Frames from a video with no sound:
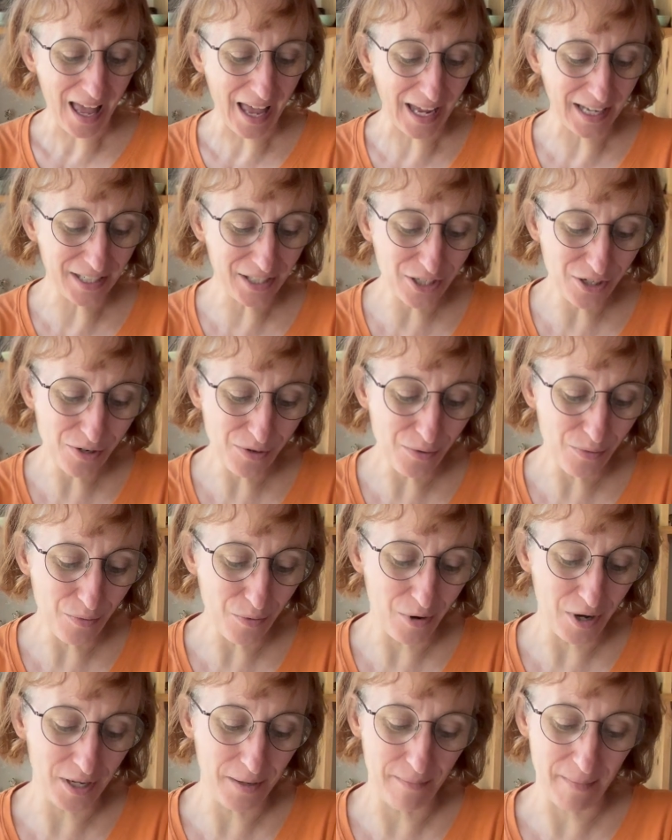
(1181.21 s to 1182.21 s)
I do
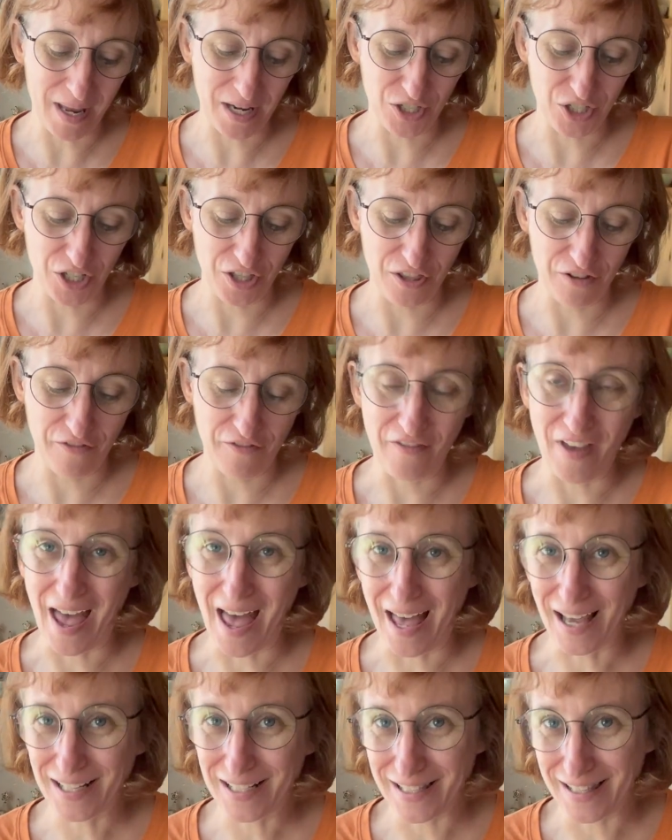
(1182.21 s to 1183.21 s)
want to mention the
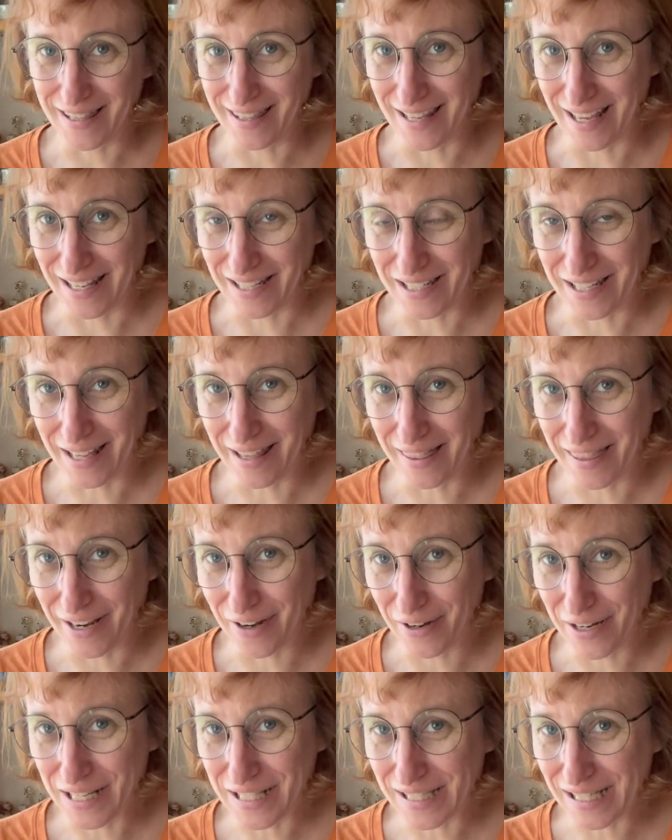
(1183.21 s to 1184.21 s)
fact that
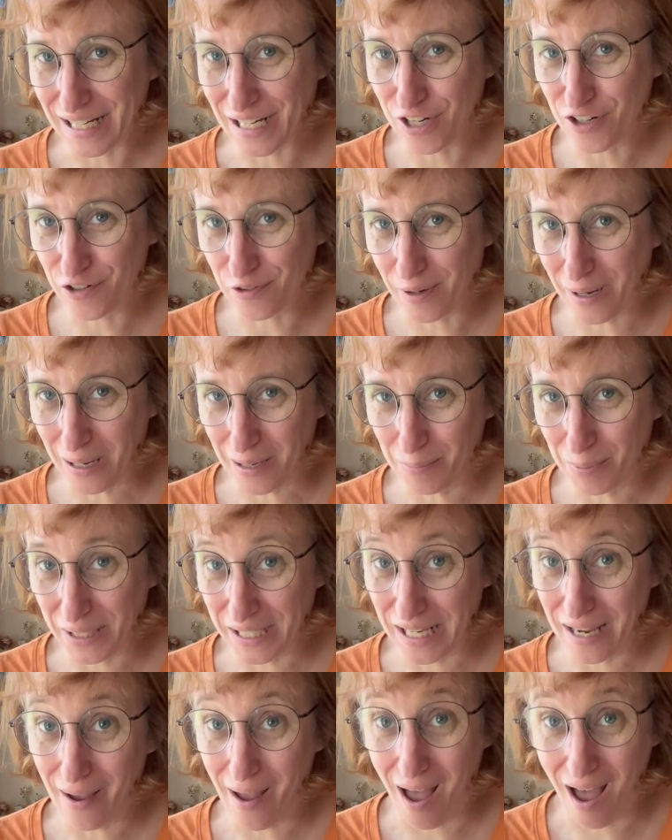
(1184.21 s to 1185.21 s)
there is an
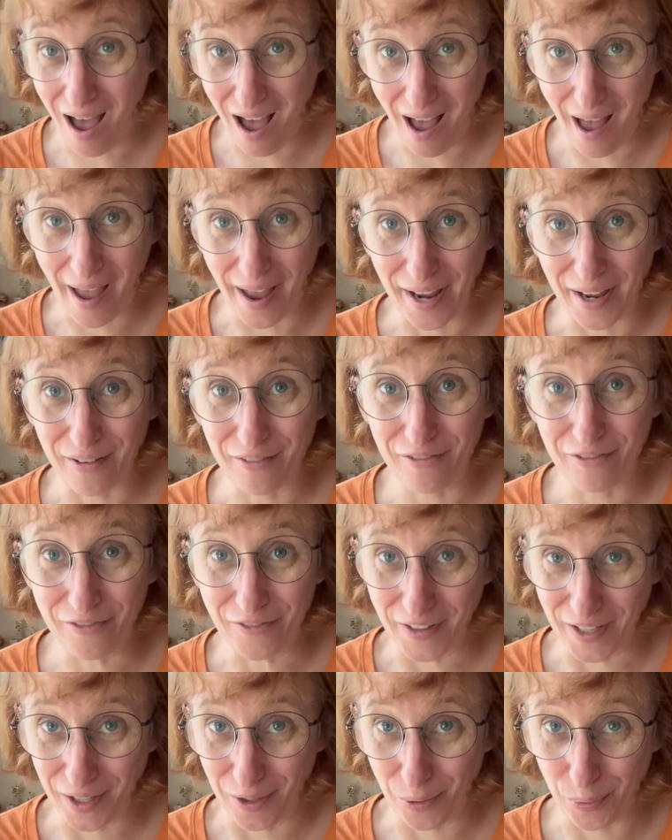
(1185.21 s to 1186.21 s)
incredibly high
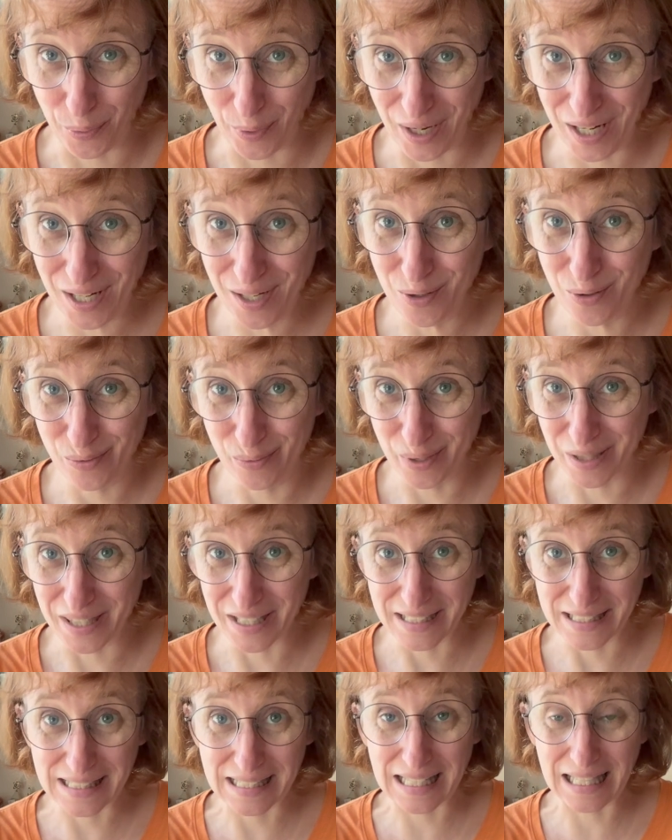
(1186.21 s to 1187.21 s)
fail rate with
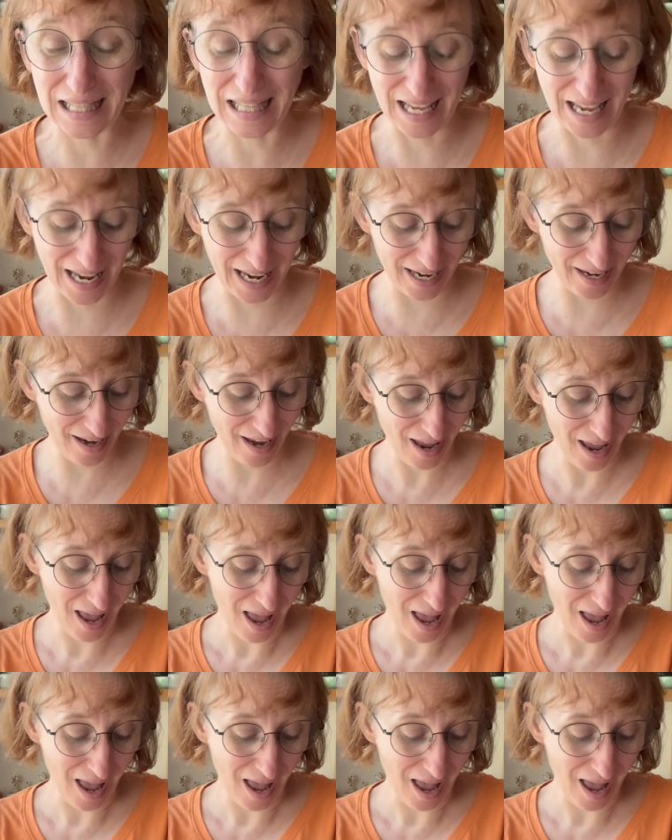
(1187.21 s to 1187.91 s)
this clay.